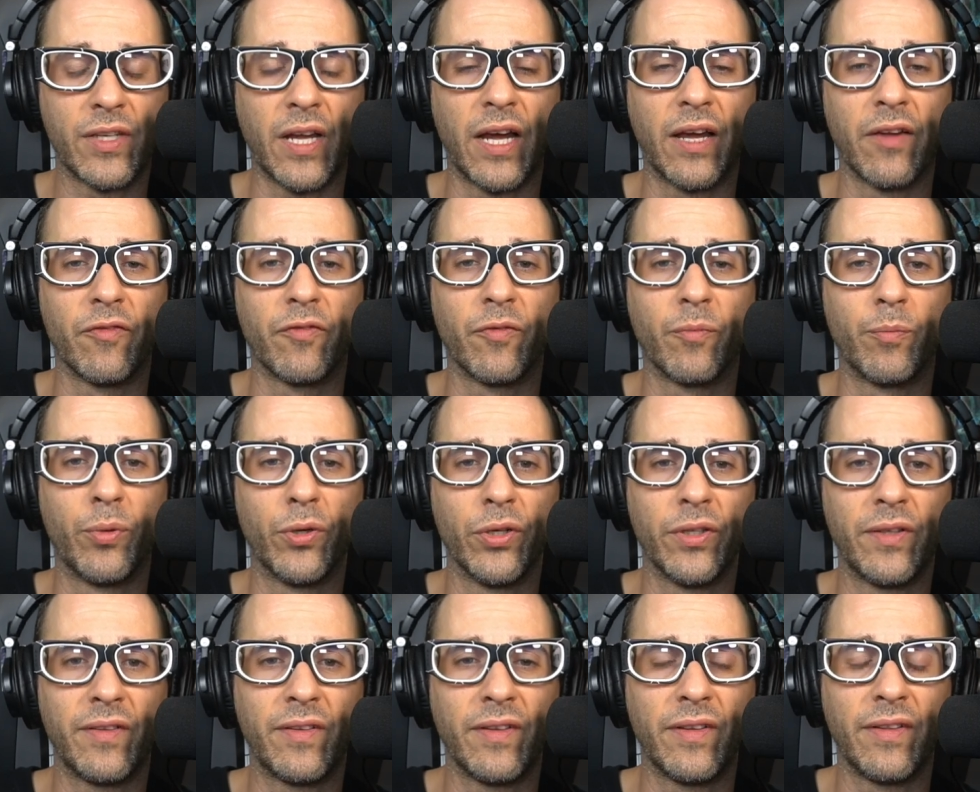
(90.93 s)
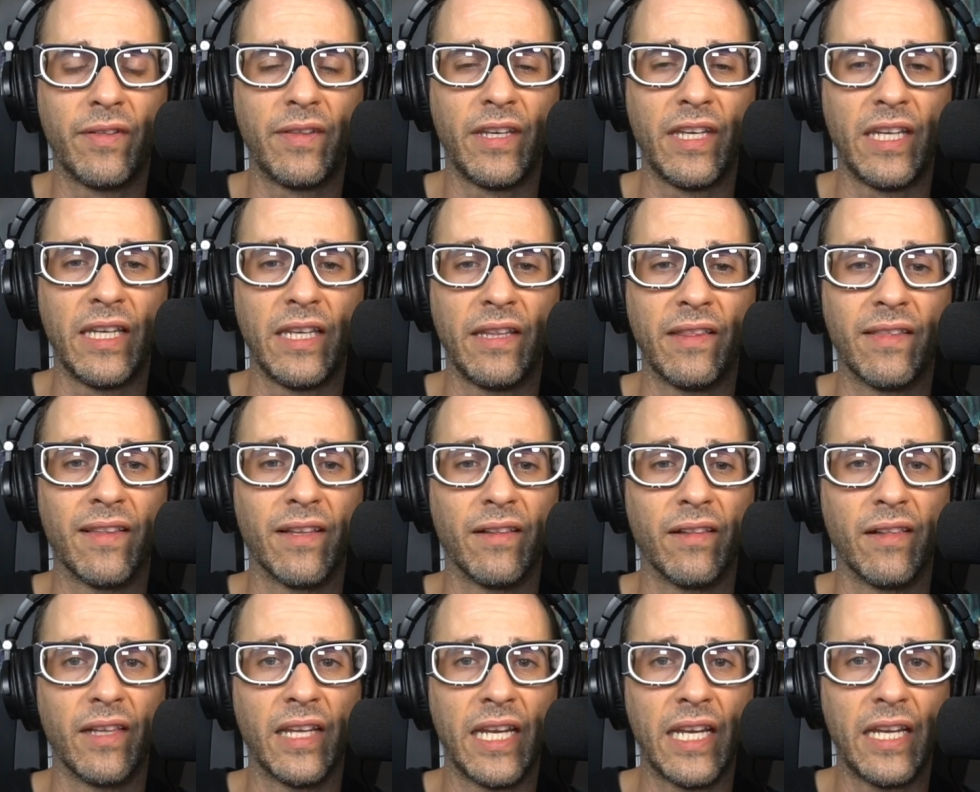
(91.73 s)
I've put the
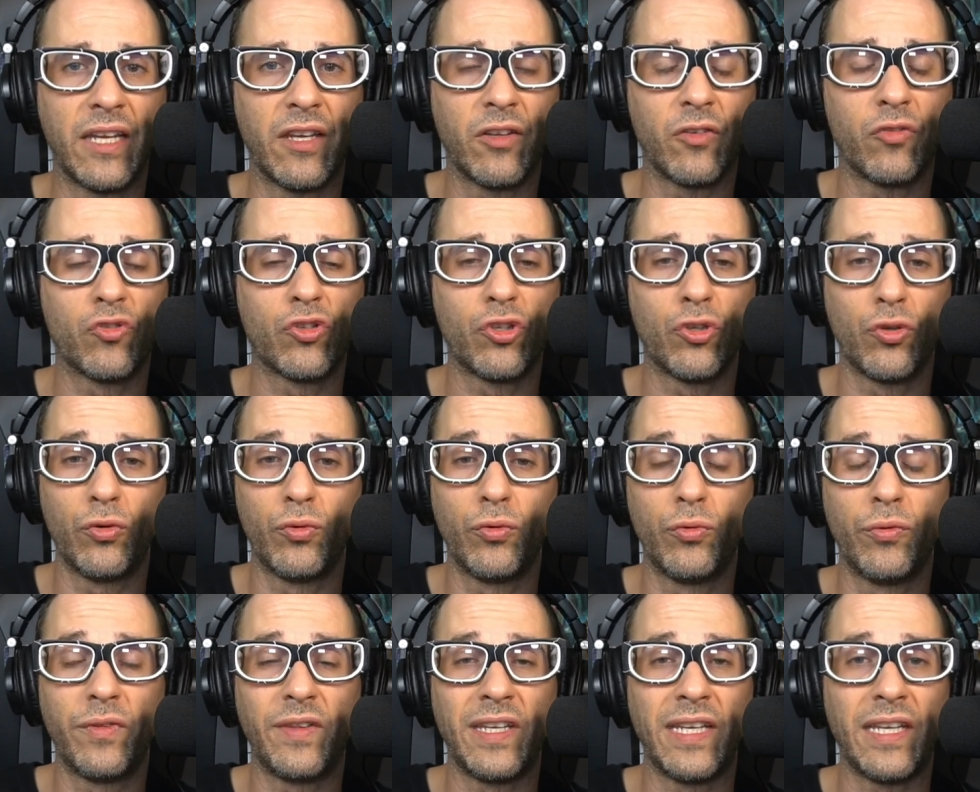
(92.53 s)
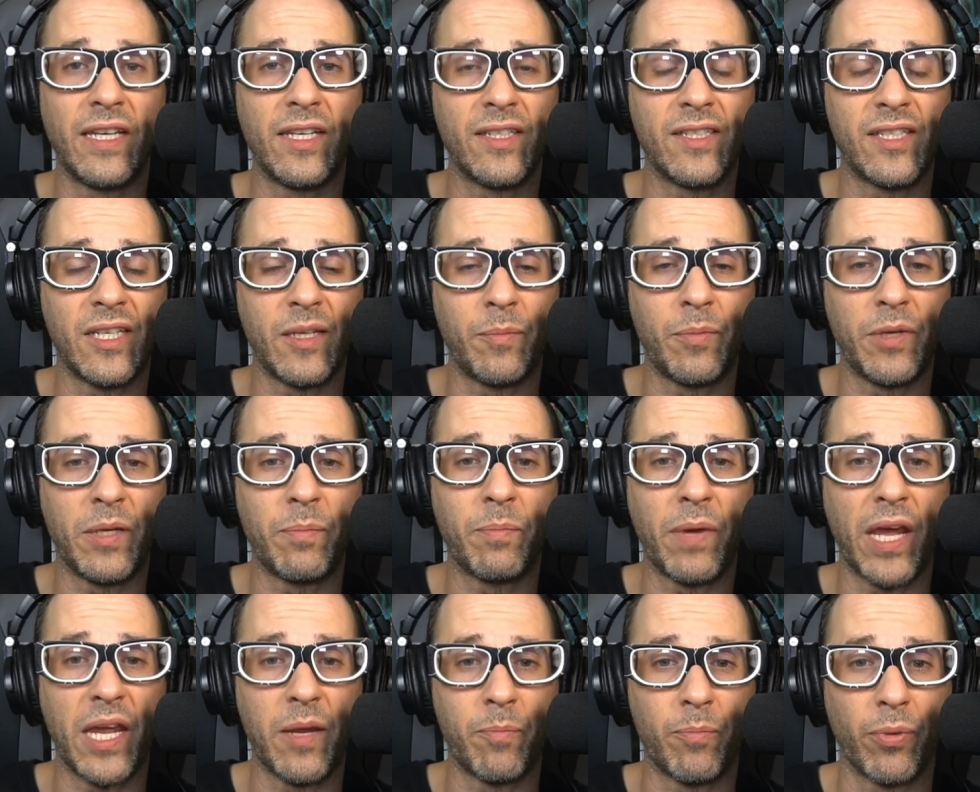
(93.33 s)
link to the ECB
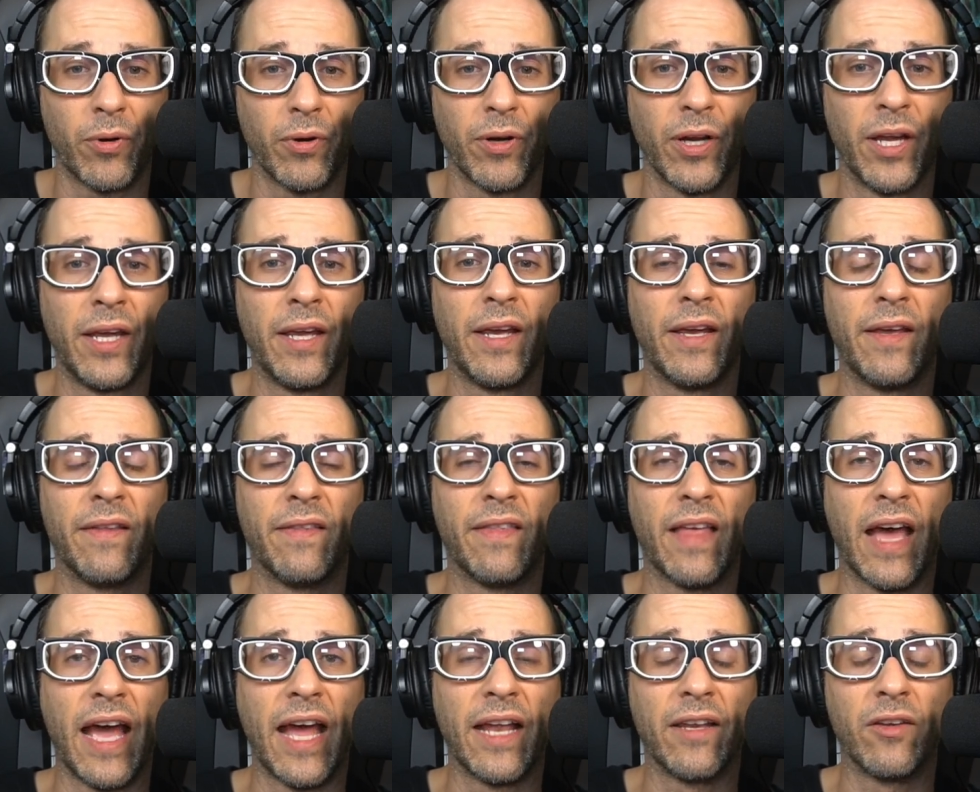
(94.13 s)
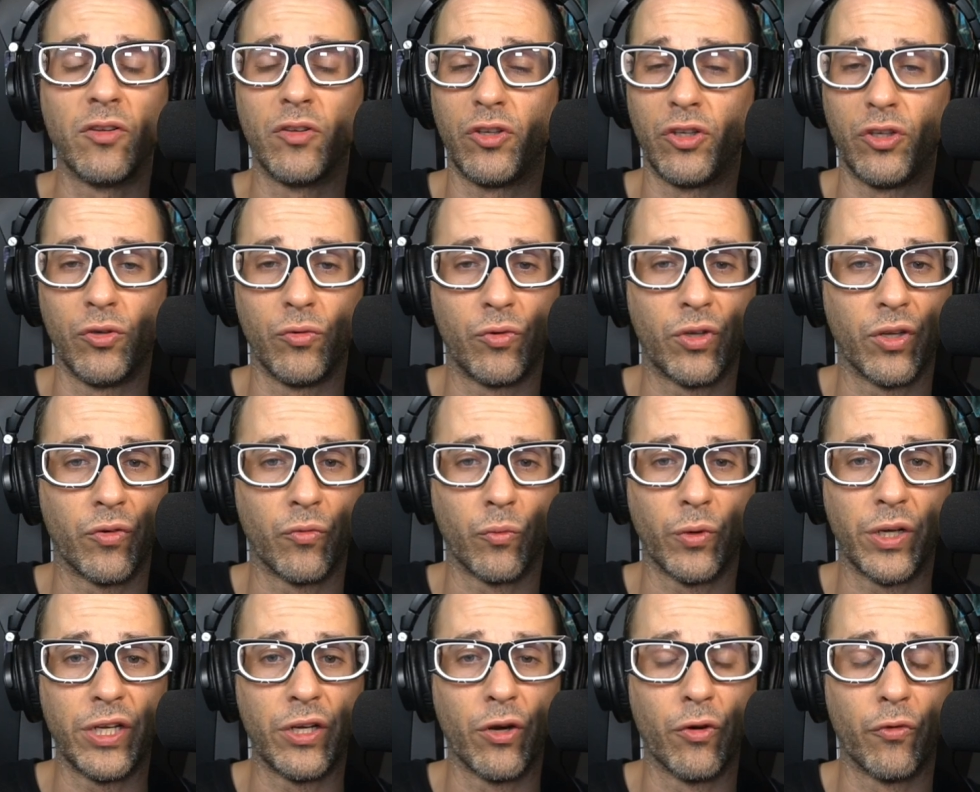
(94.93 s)
paper that you can
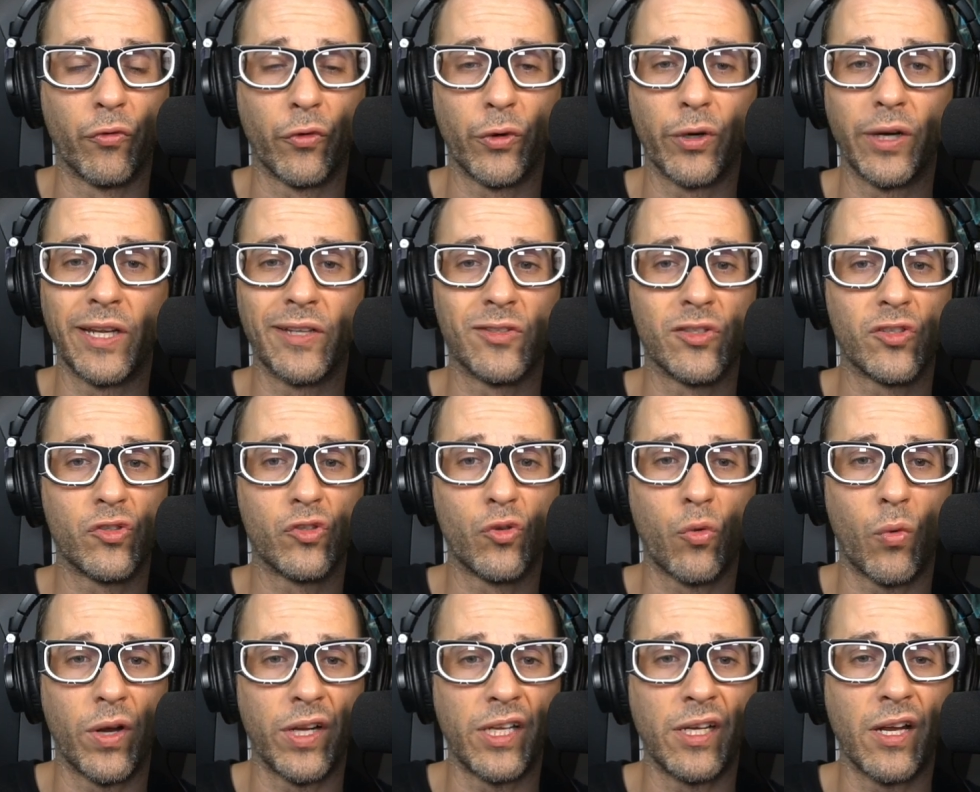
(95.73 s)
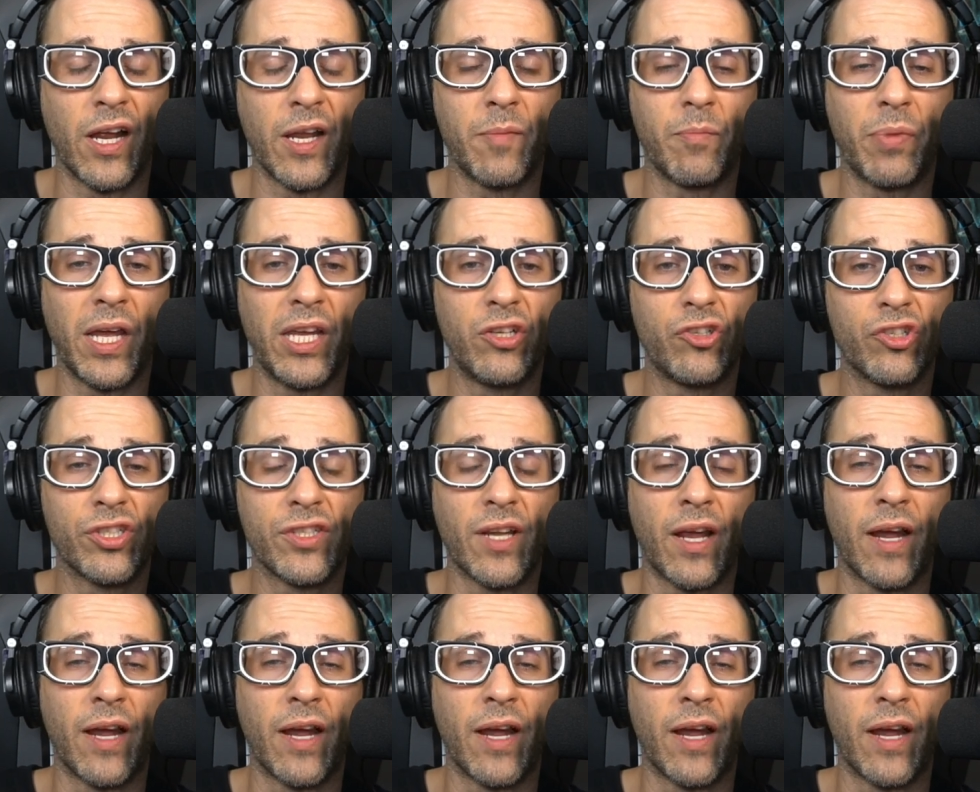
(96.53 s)
read over. It's 29 pages.